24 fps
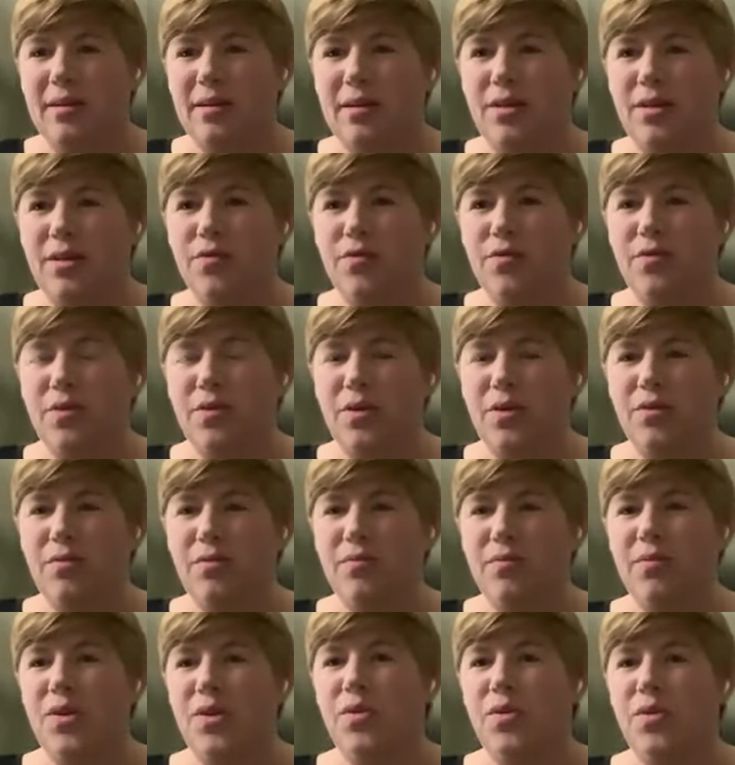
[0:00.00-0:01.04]
You
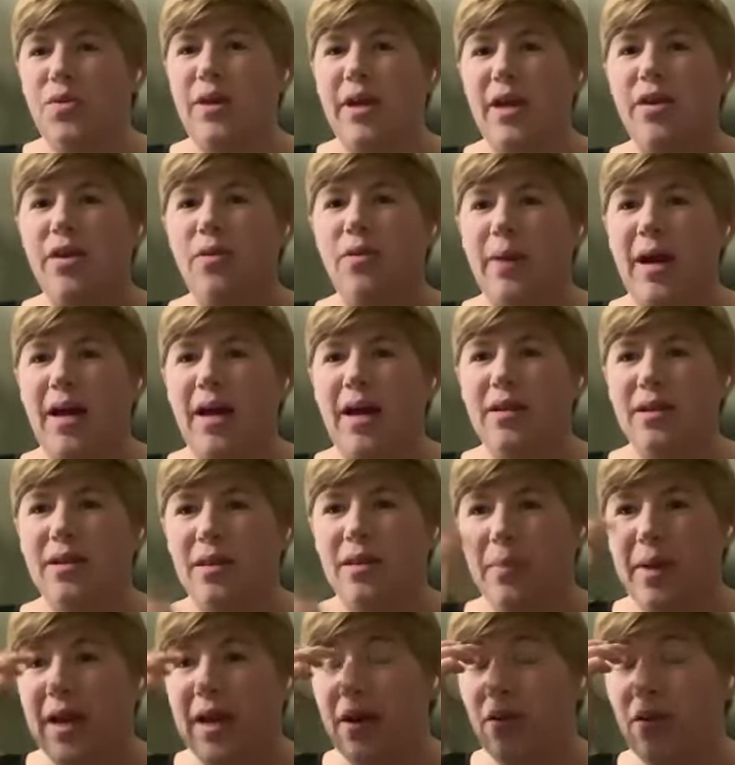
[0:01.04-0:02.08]
get your ballot in the
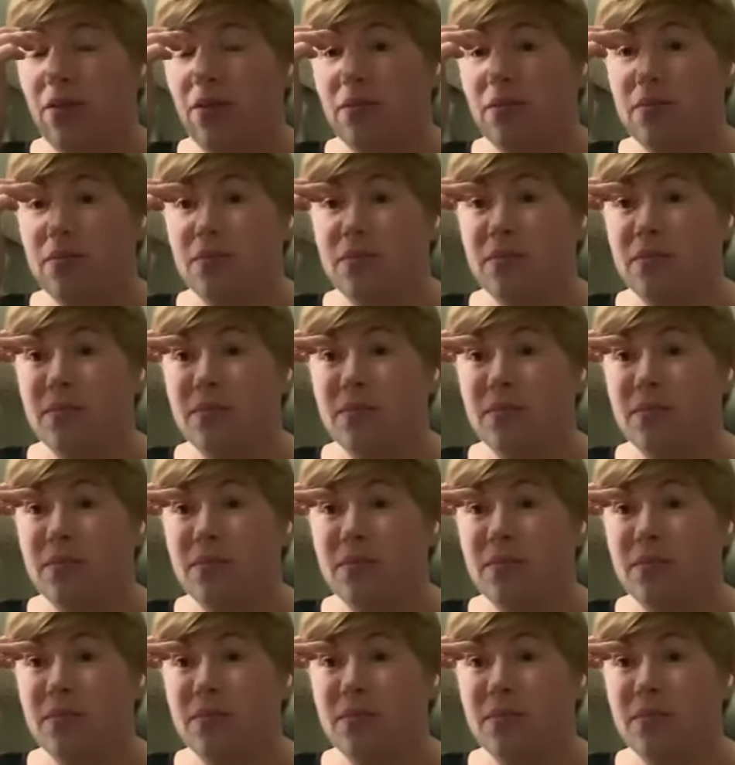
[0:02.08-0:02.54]
mail.